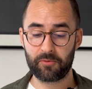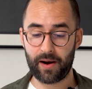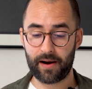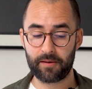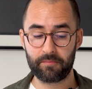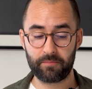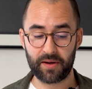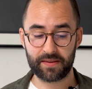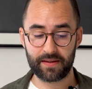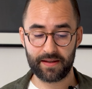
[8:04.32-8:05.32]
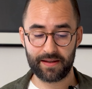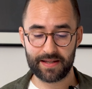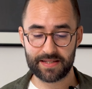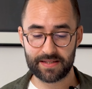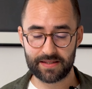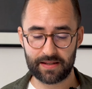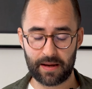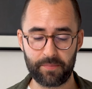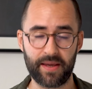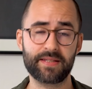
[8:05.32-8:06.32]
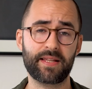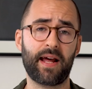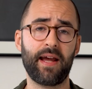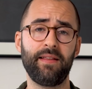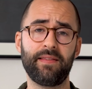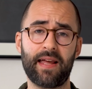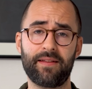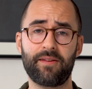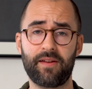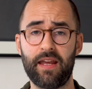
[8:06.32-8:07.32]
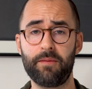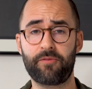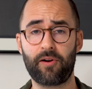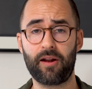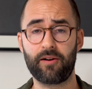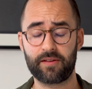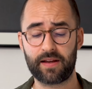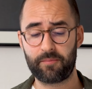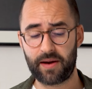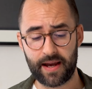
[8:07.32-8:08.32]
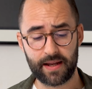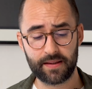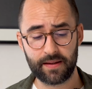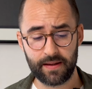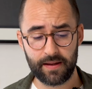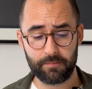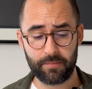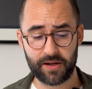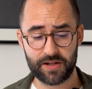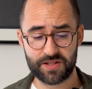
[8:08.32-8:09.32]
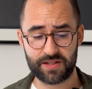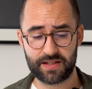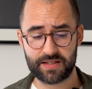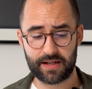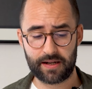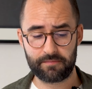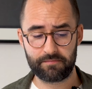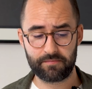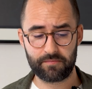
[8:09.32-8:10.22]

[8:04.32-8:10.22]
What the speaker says: wear, but is a piece that I intend to keep for a long time ahead, because it's a